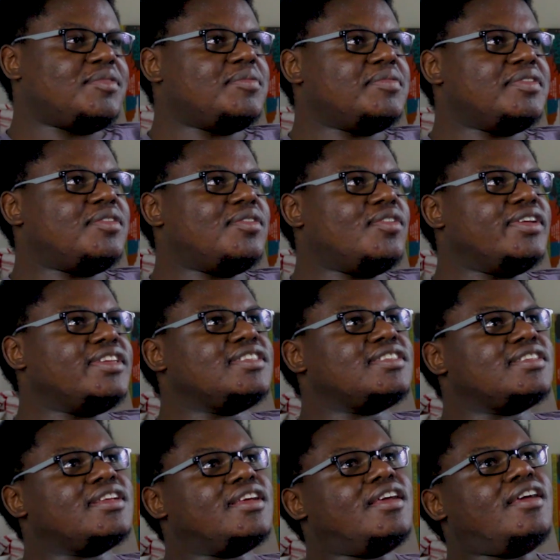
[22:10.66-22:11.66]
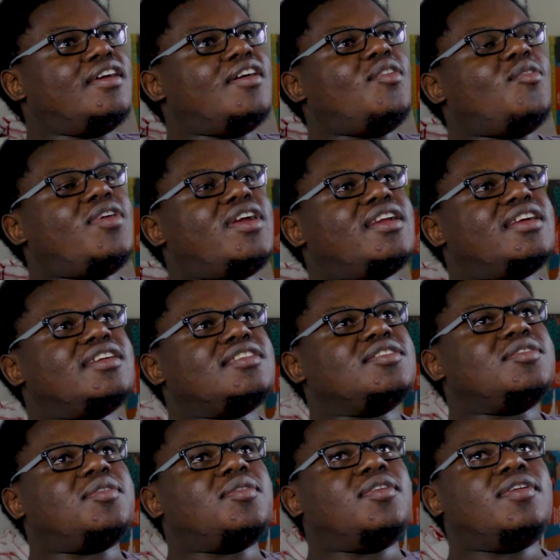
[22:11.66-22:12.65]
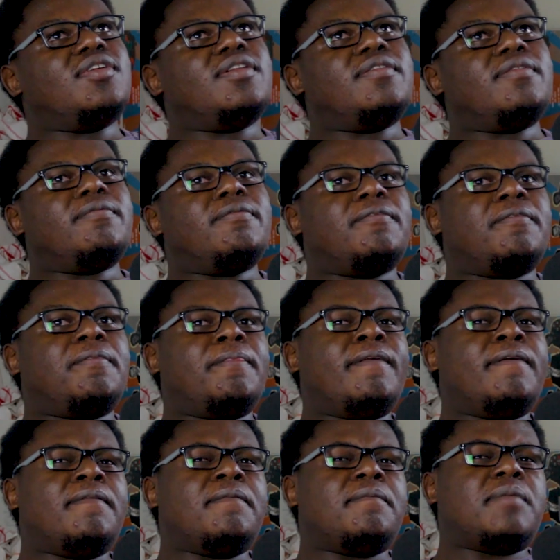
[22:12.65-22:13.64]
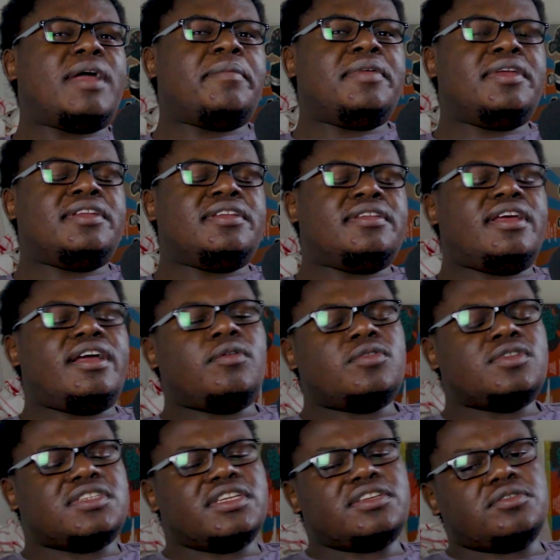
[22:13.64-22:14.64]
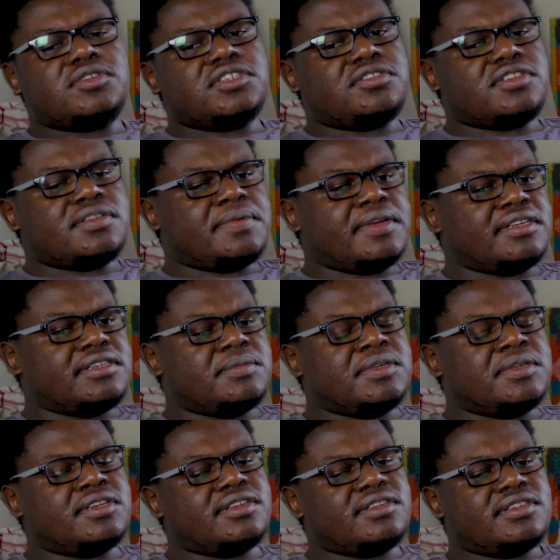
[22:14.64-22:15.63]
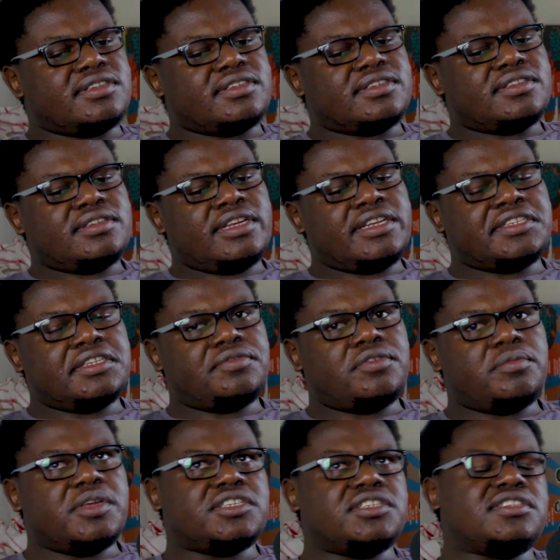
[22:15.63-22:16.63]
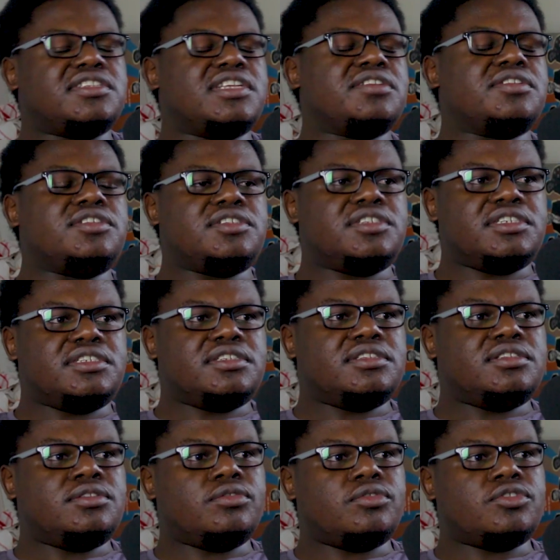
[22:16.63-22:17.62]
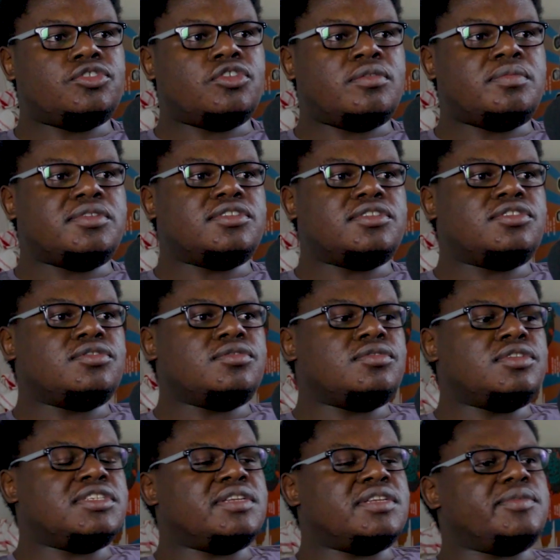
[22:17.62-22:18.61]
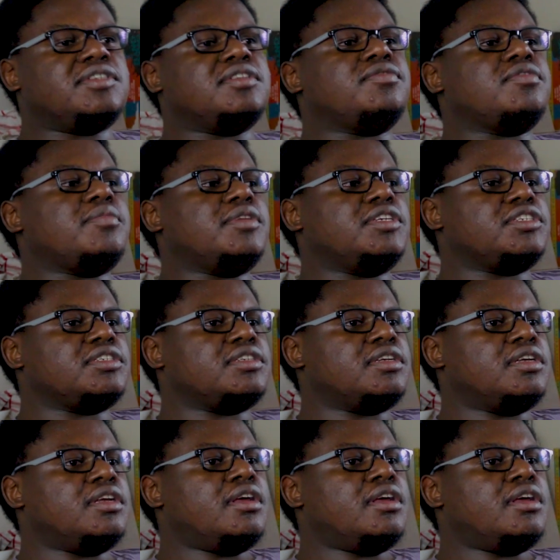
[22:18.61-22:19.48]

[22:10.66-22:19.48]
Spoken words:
what I like to call, I mean, I wouldn't say no disrespect, because as information secretary, your job is to disseminate information.